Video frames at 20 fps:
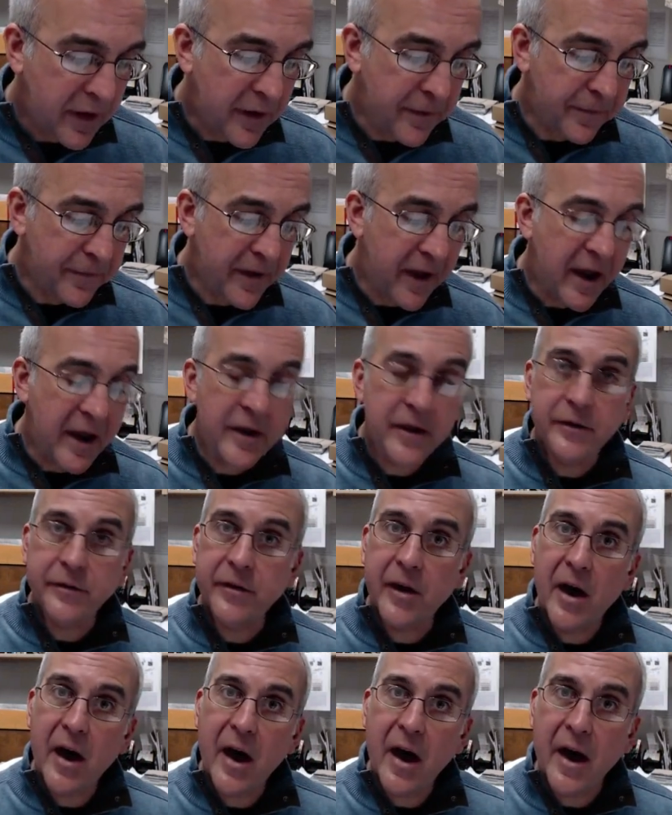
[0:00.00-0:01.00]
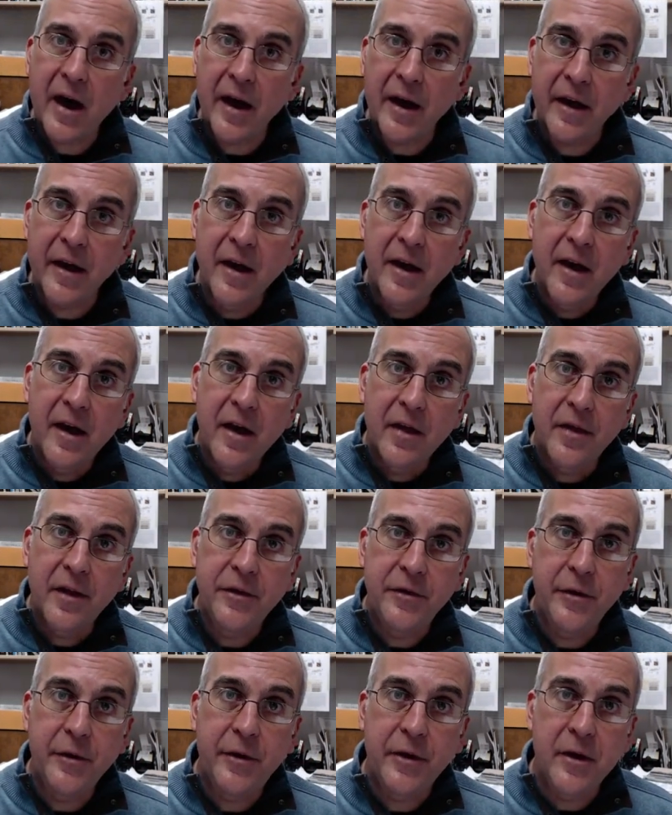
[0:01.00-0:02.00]
If gain is high,
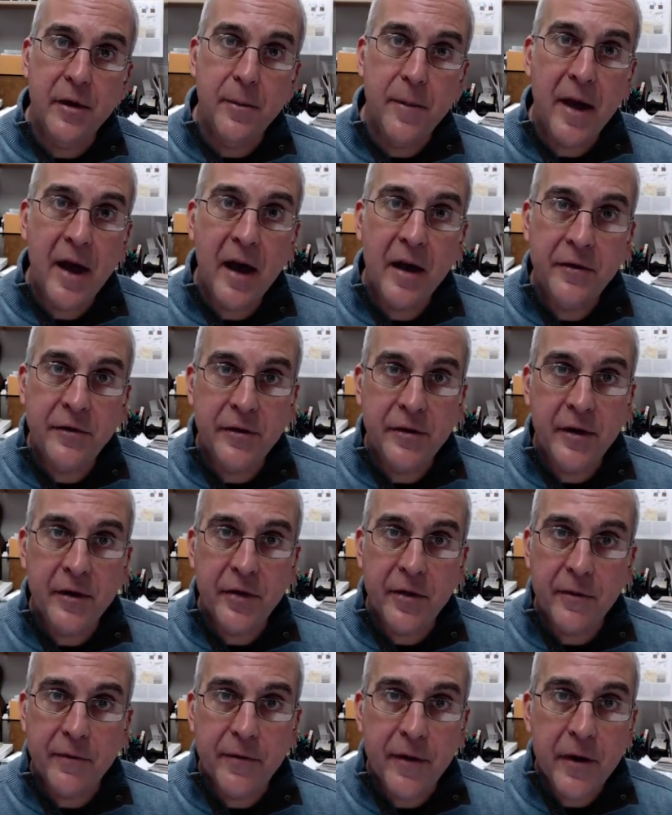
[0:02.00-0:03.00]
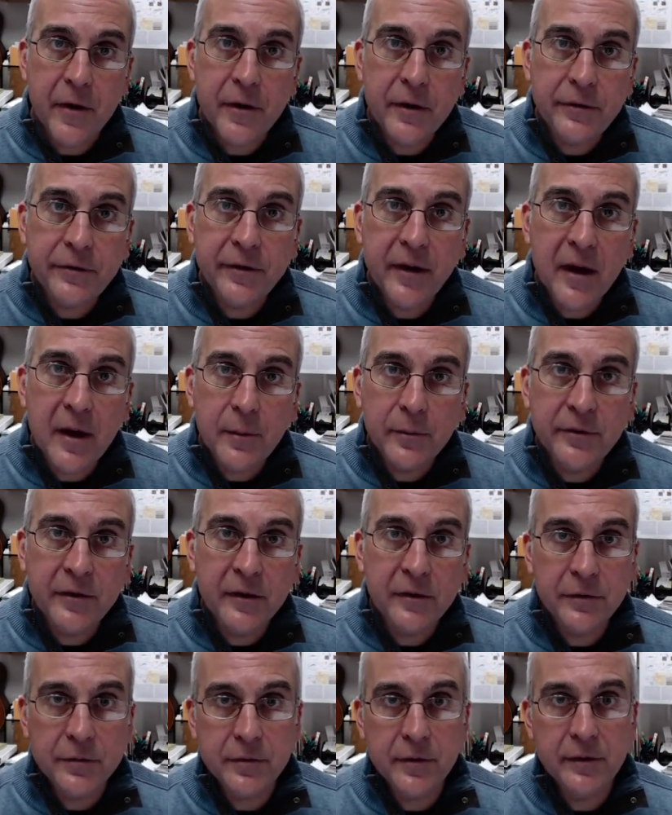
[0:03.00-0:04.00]
then you can imagine that the very same
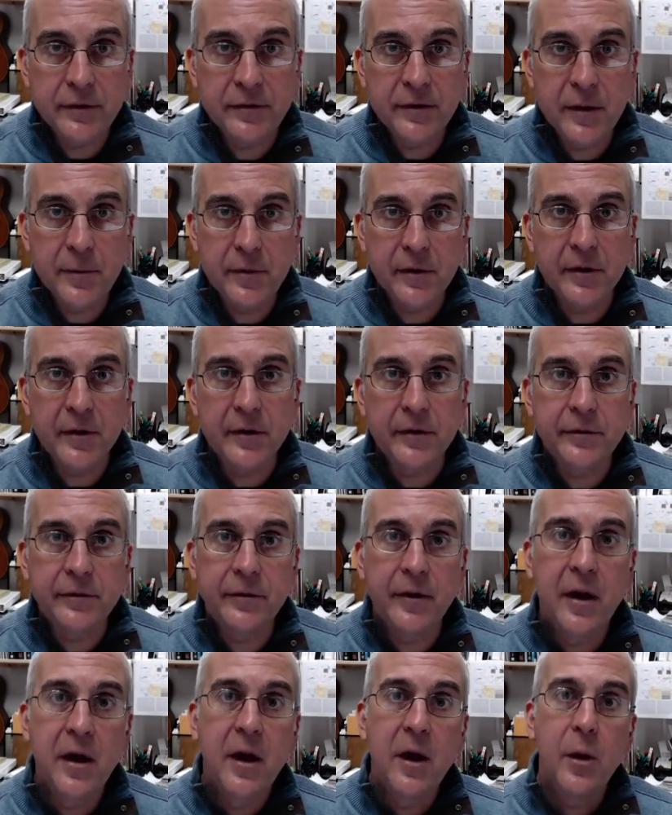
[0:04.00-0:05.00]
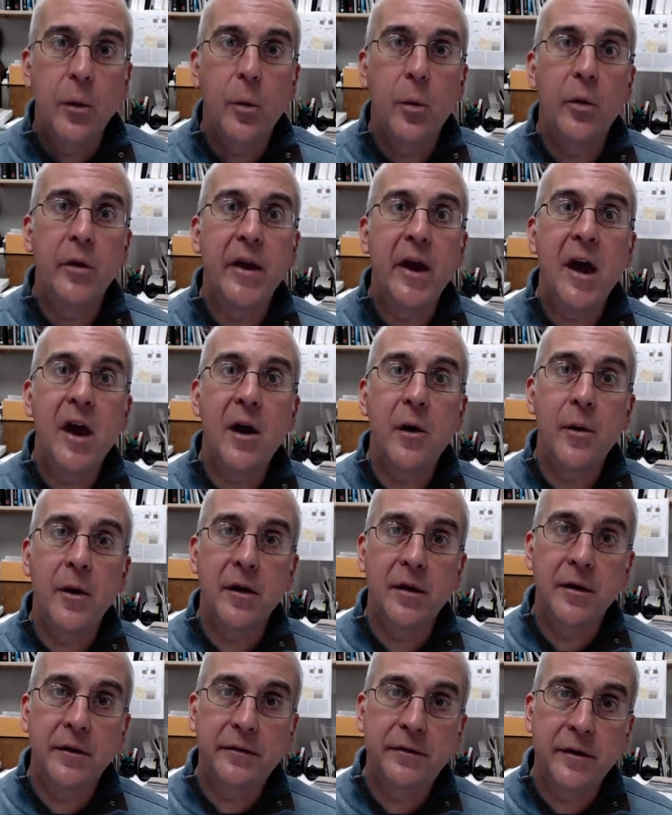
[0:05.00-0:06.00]
sensory stimulus will now
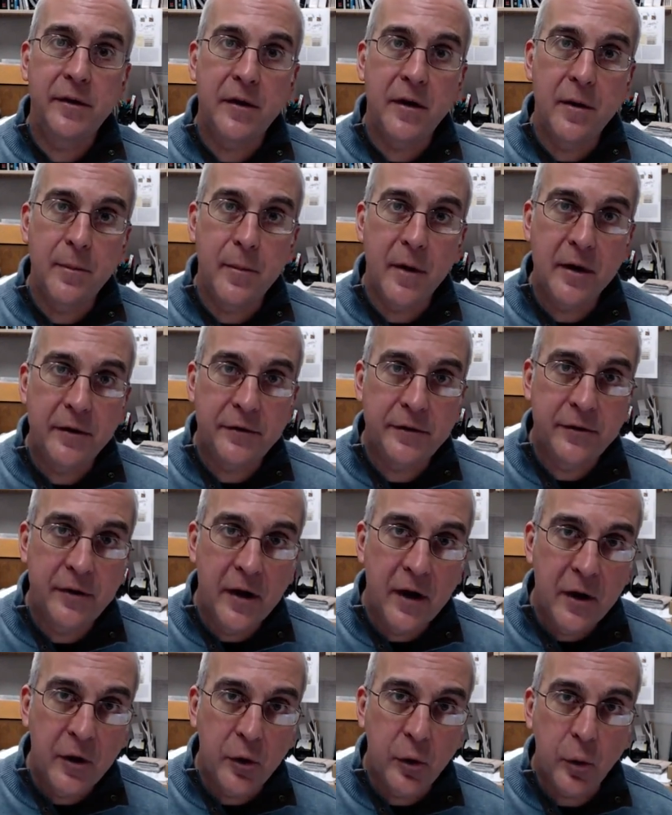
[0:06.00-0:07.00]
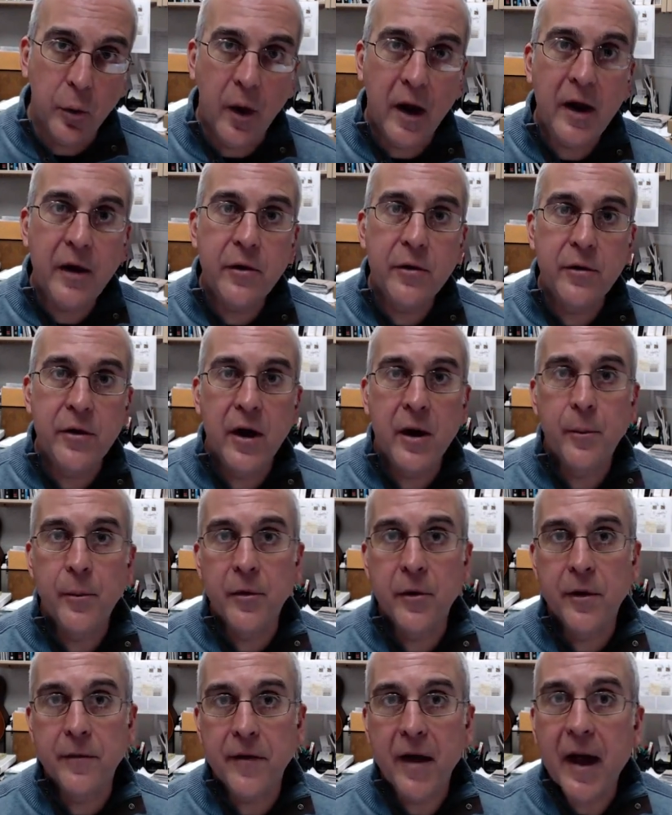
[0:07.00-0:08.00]
elicit a much greater
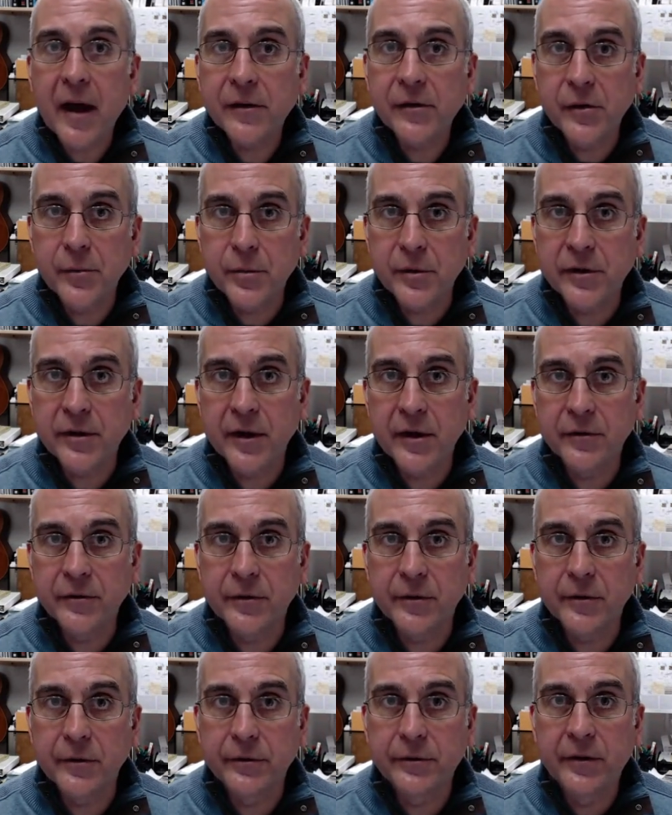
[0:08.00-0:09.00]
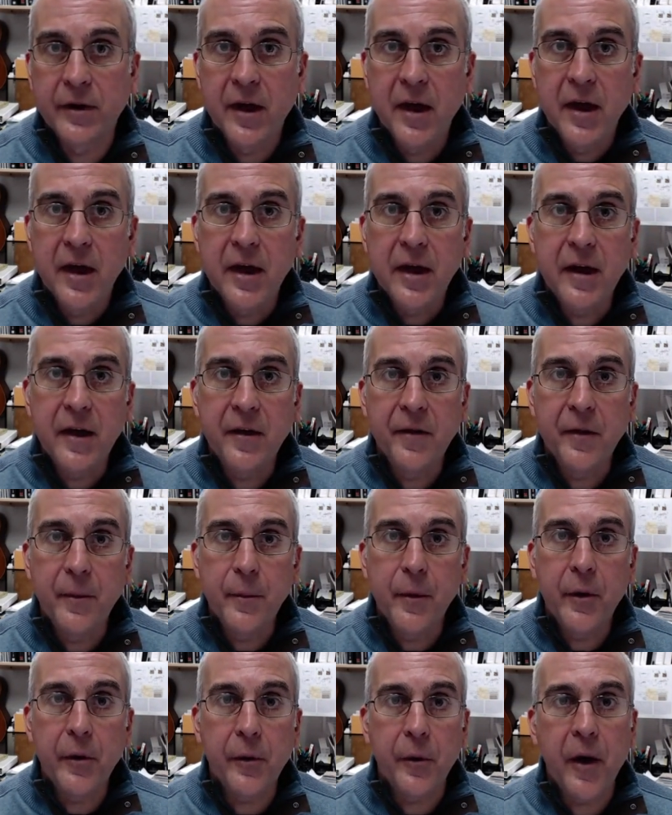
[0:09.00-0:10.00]
number of action potentials in the
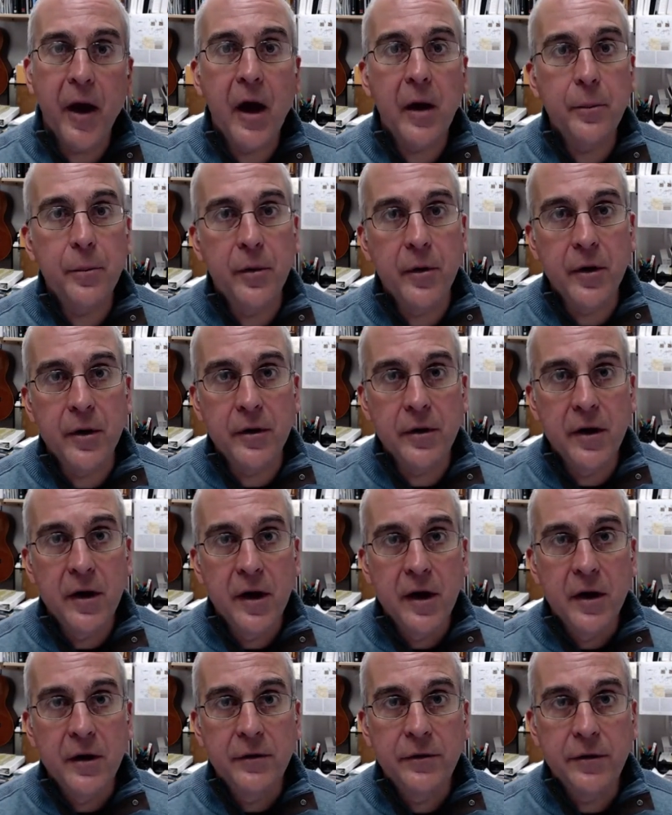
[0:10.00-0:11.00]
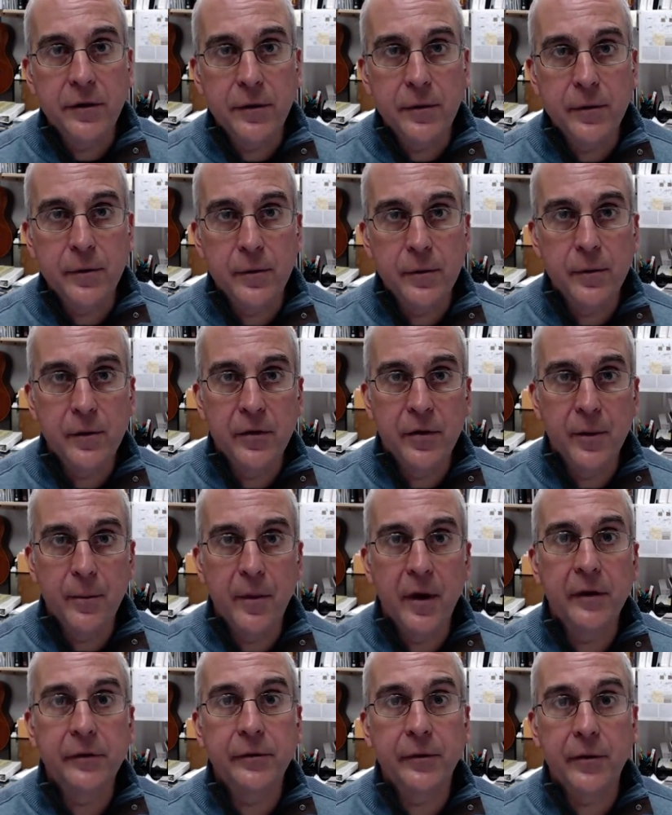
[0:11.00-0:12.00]
motor output to the
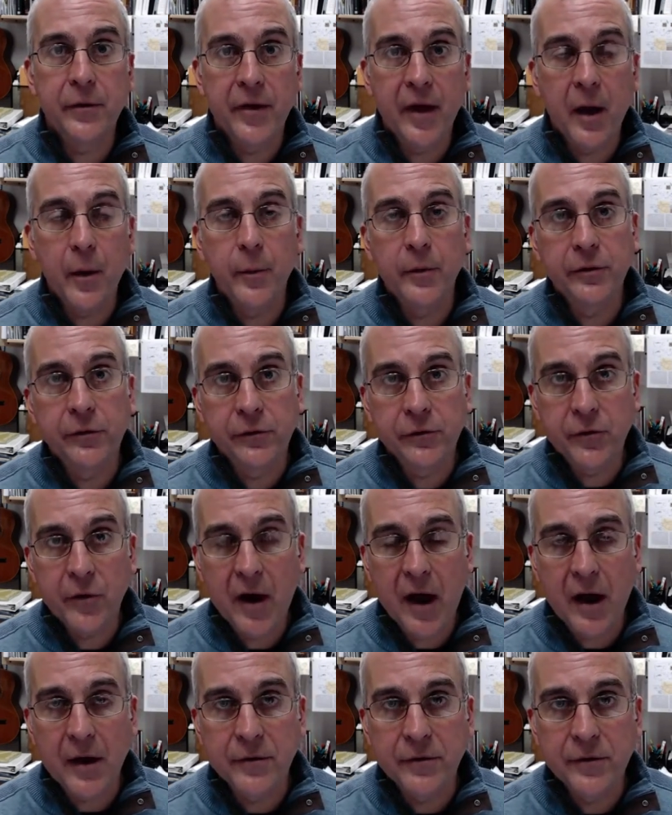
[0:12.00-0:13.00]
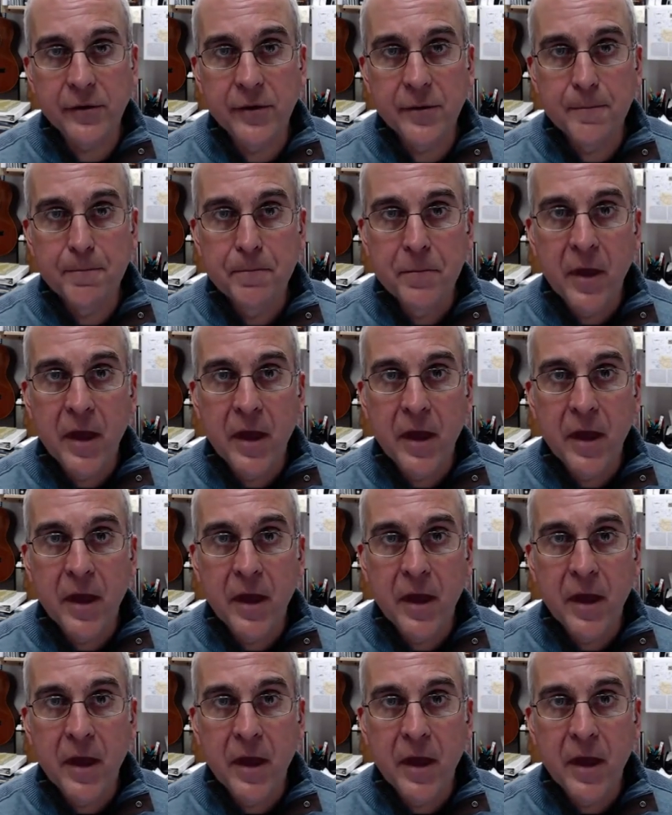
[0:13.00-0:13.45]
muscle that was stretched,